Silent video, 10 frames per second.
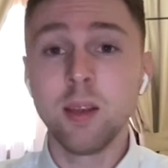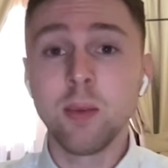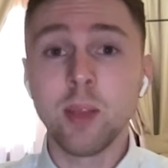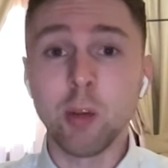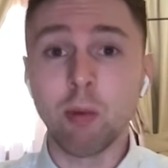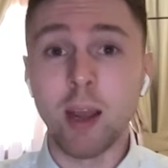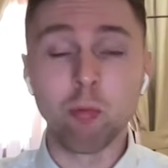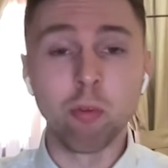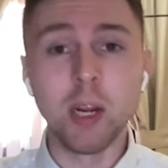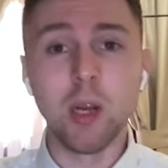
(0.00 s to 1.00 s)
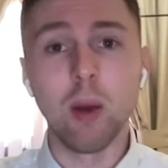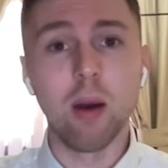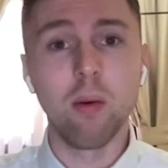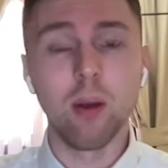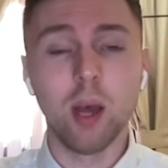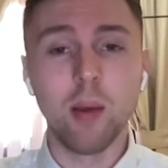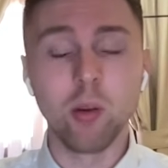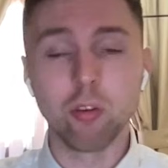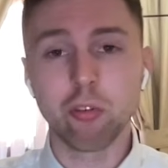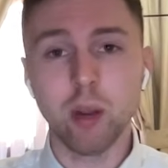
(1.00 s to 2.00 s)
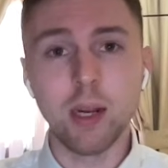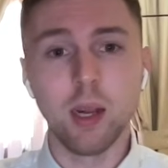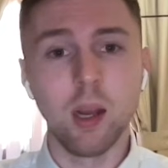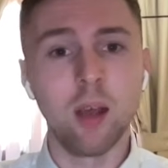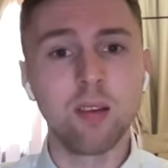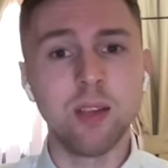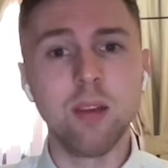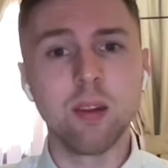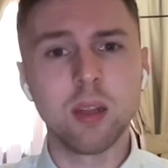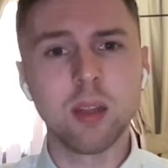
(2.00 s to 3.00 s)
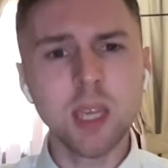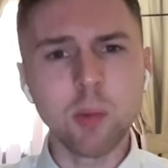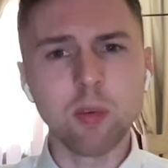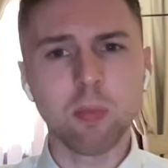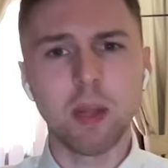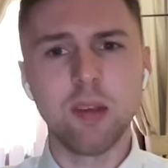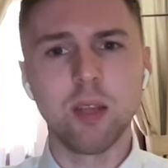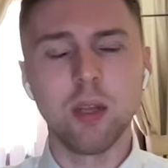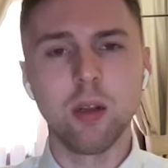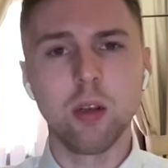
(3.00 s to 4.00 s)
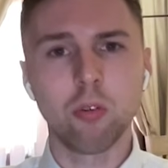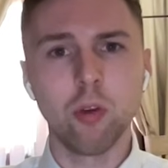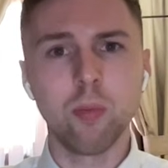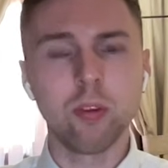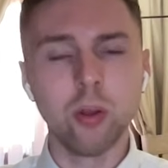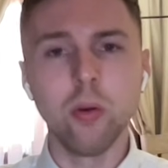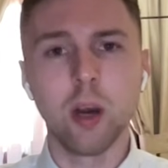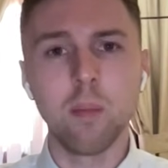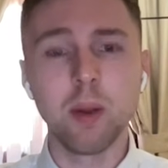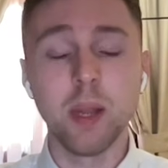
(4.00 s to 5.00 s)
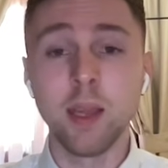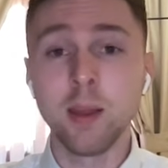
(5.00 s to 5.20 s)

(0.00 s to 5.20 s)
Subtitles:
He ran really well in Australia last season. I think he was placed in Group 2 company.